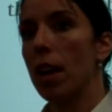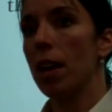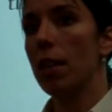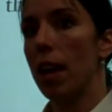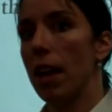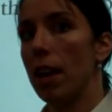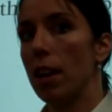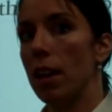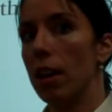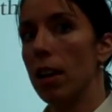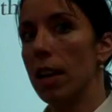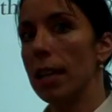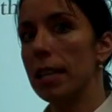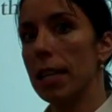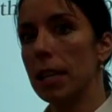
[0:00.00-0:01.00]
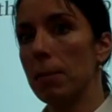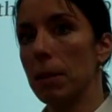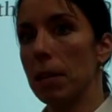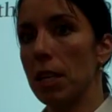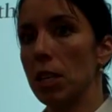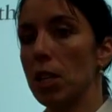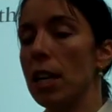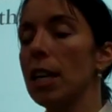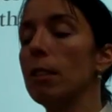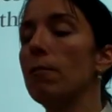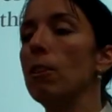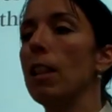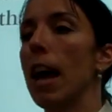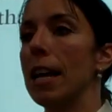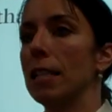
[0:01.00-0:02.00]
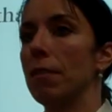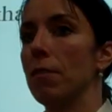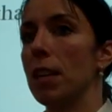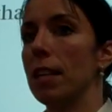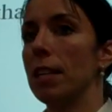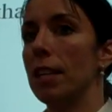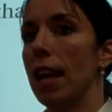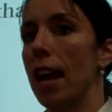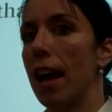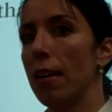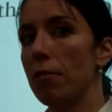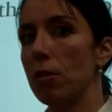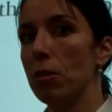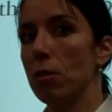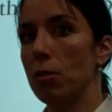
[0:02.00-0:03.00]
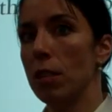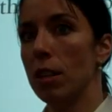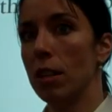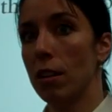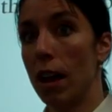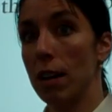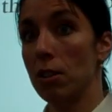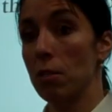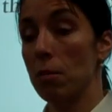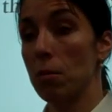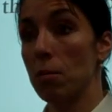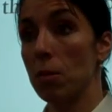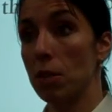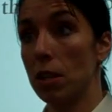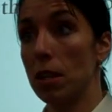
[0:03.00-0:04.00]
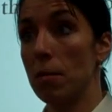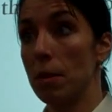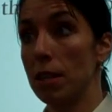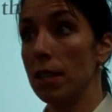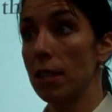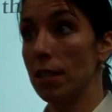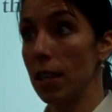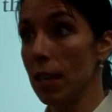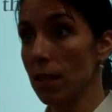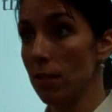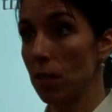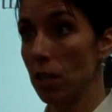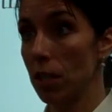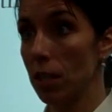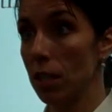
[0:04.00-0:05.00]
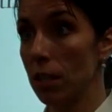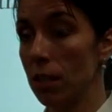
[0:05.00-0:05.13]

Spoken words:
that his expectation, his philosophy is that every student in the classroom was going to be successful.